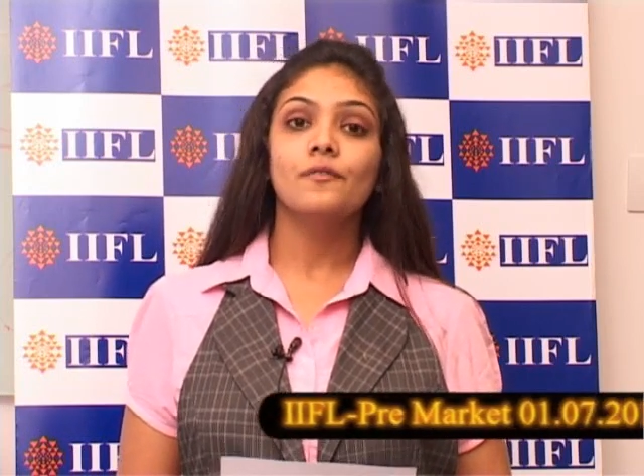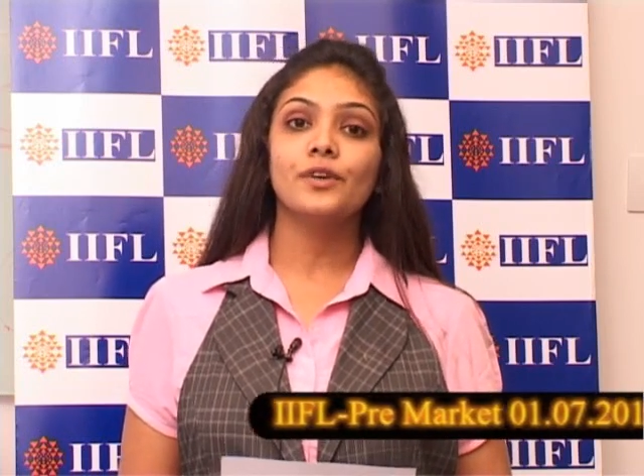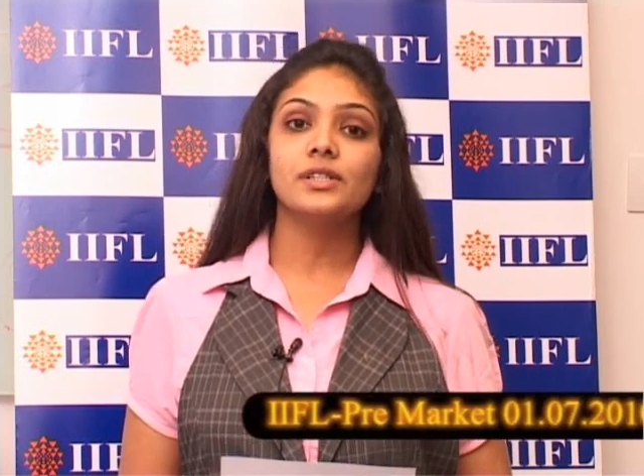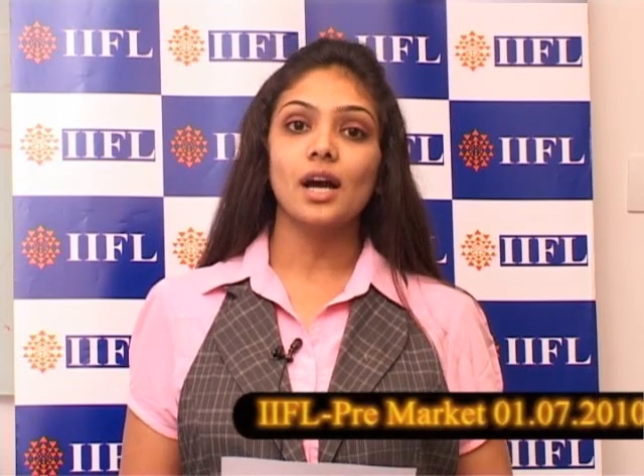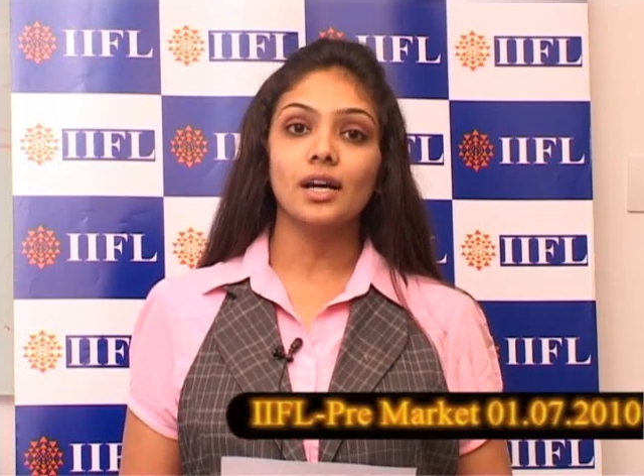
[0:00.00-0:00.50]

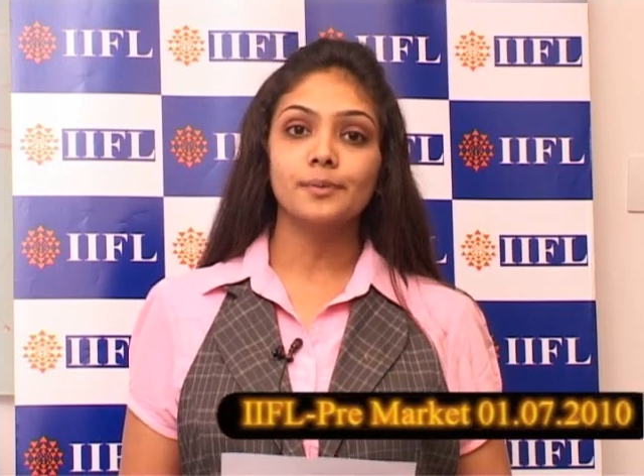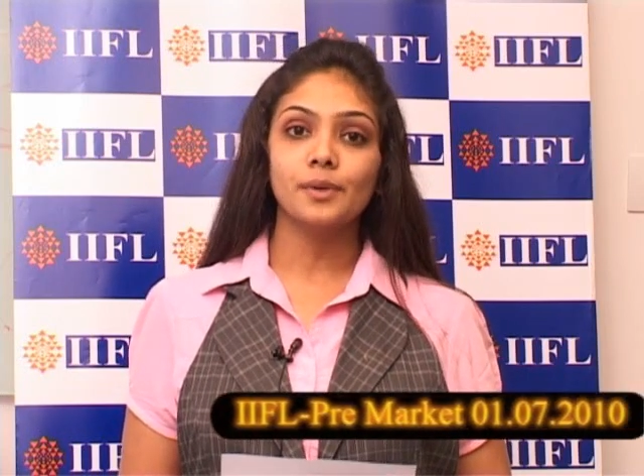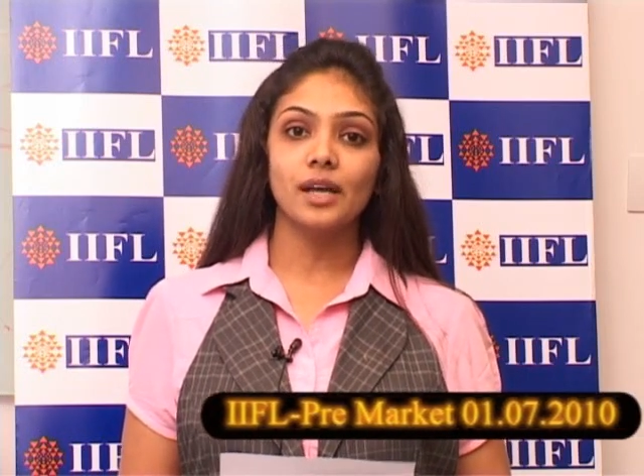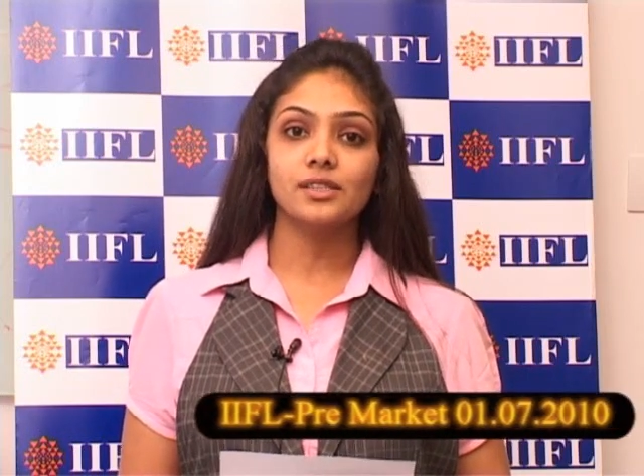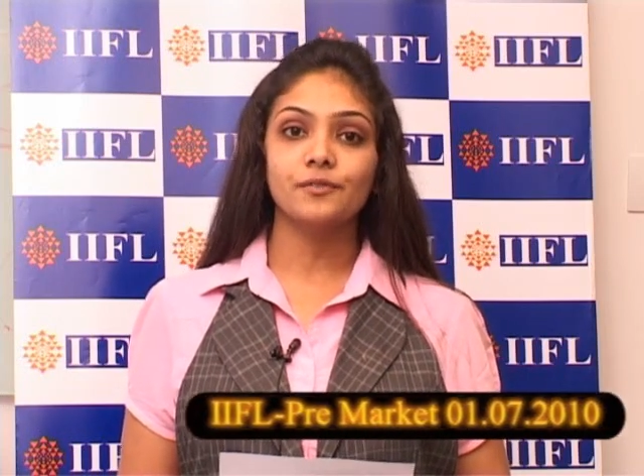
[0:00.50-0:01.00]
for a target
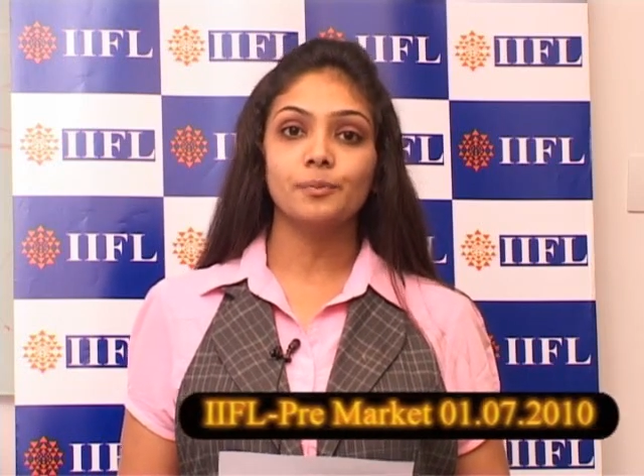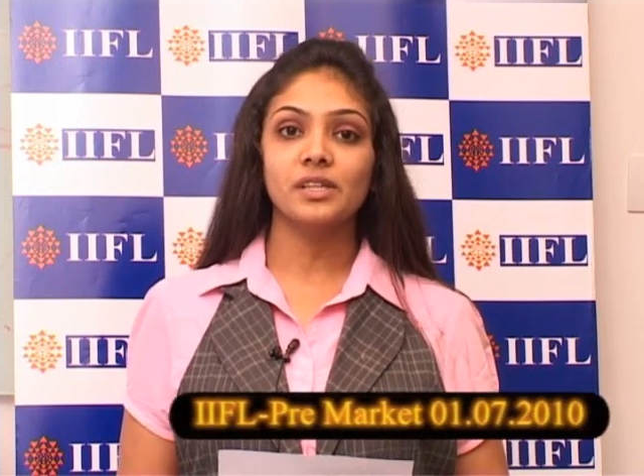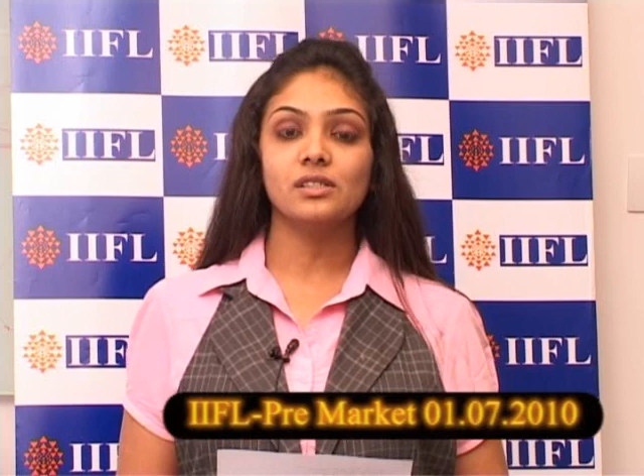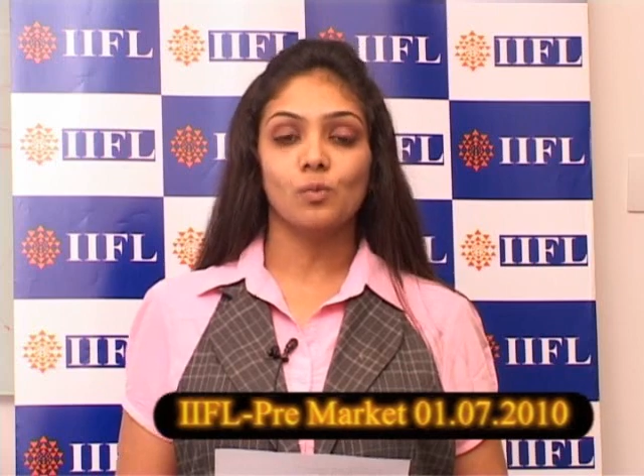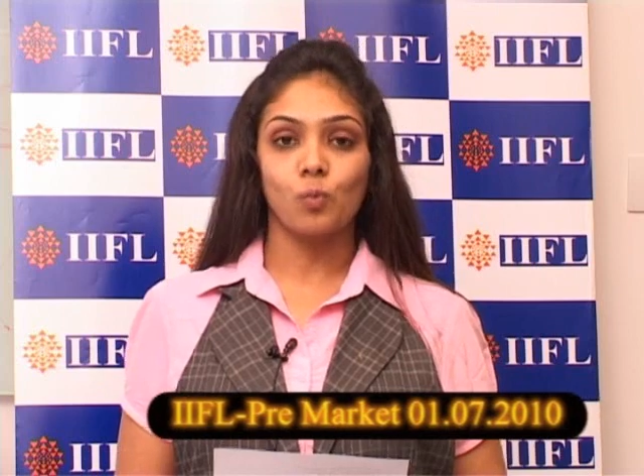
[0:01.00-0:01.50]
price of
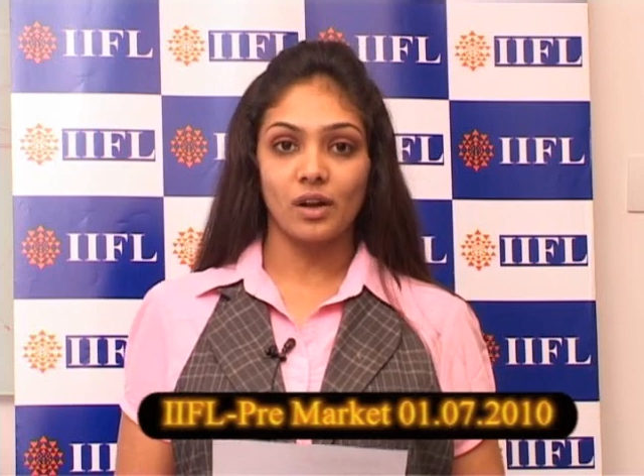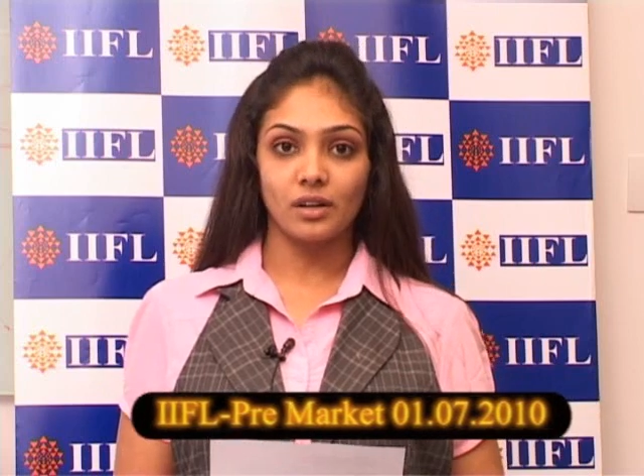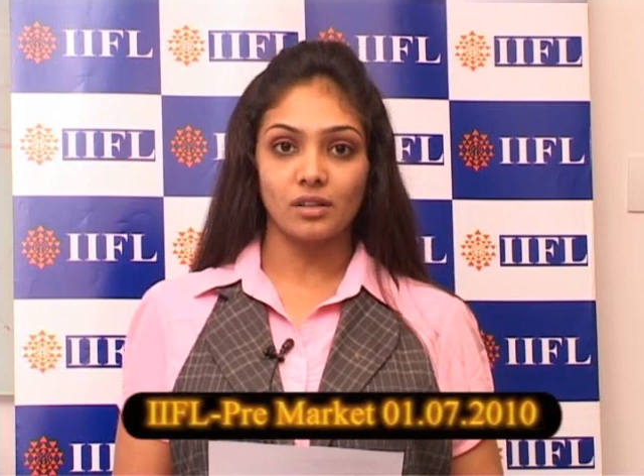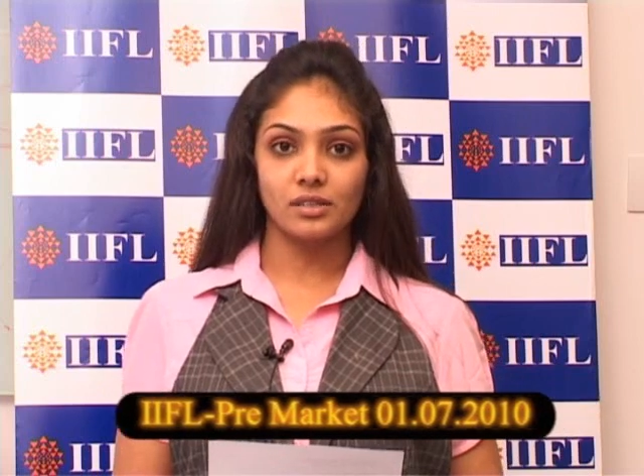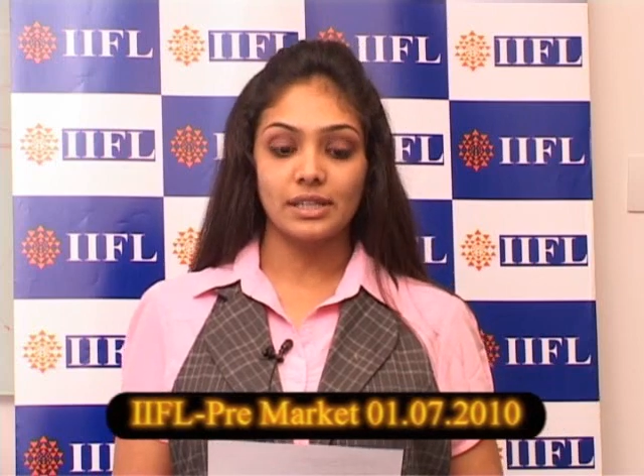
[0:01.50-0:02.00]
Rs
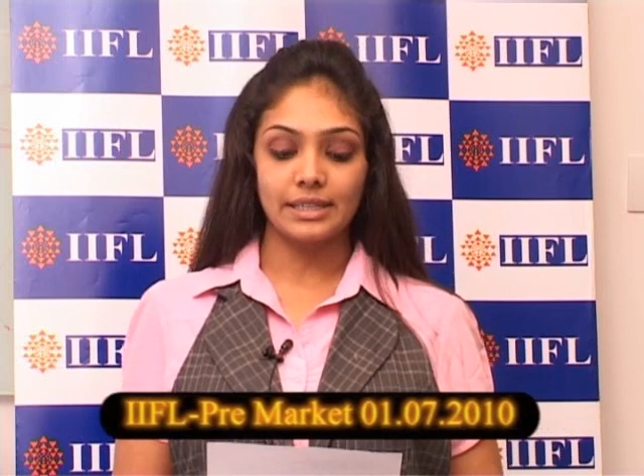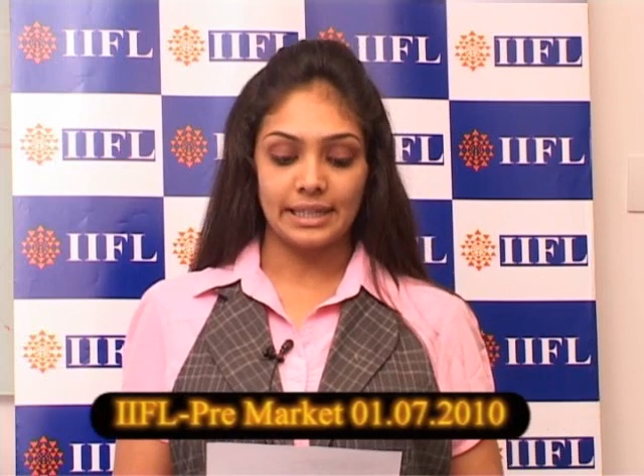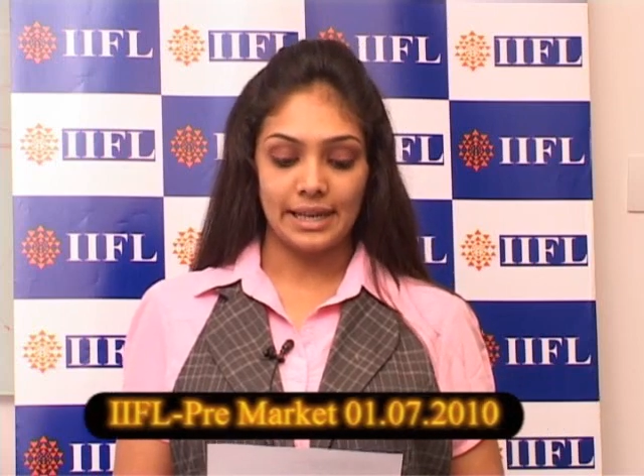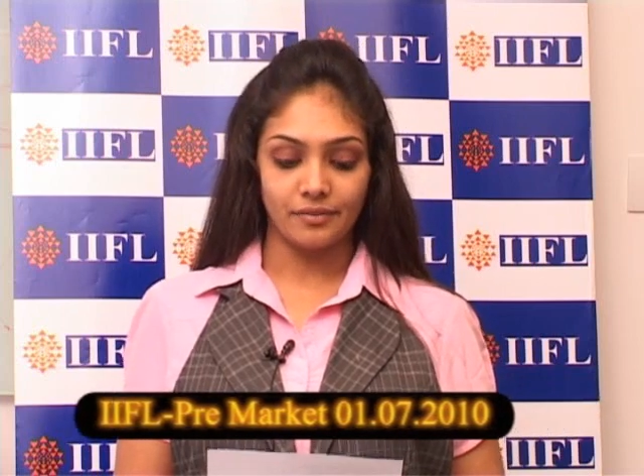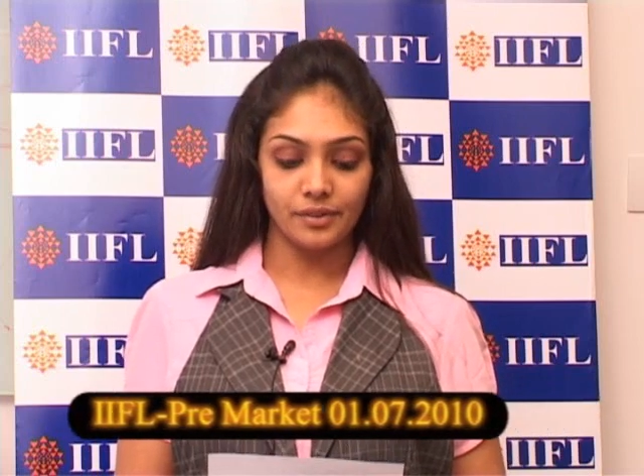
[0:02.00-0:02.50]

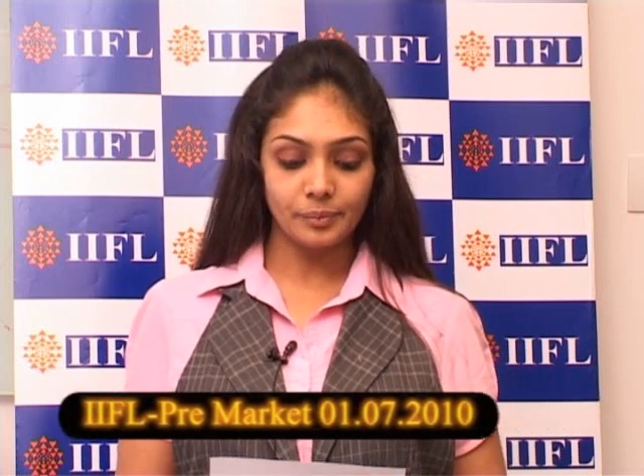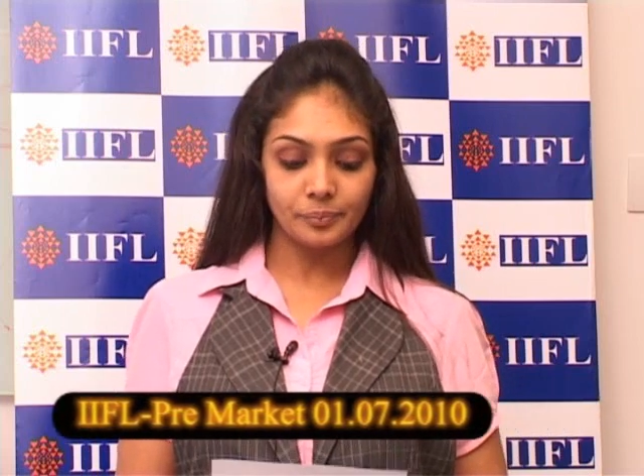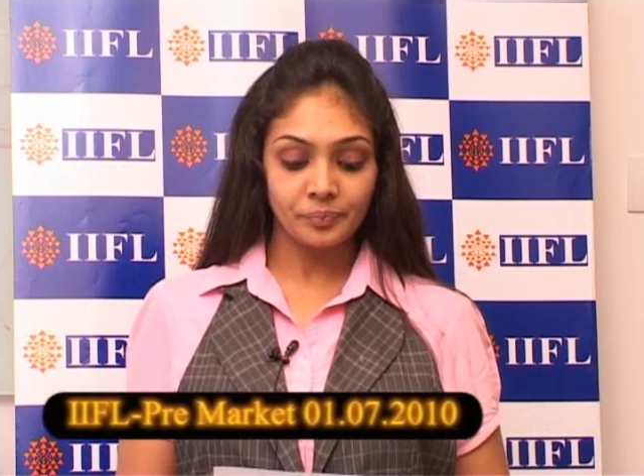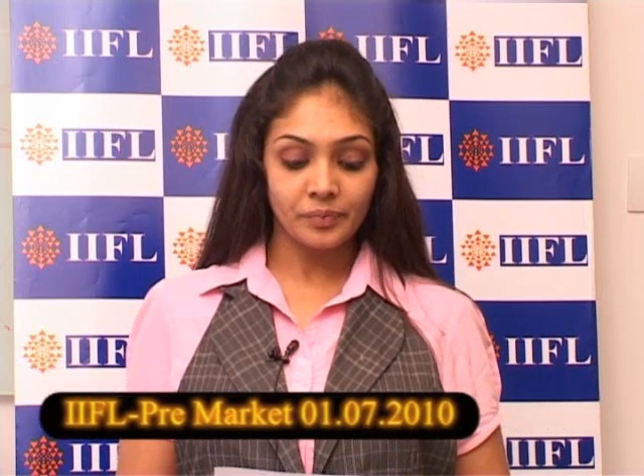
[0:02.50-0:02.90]
111.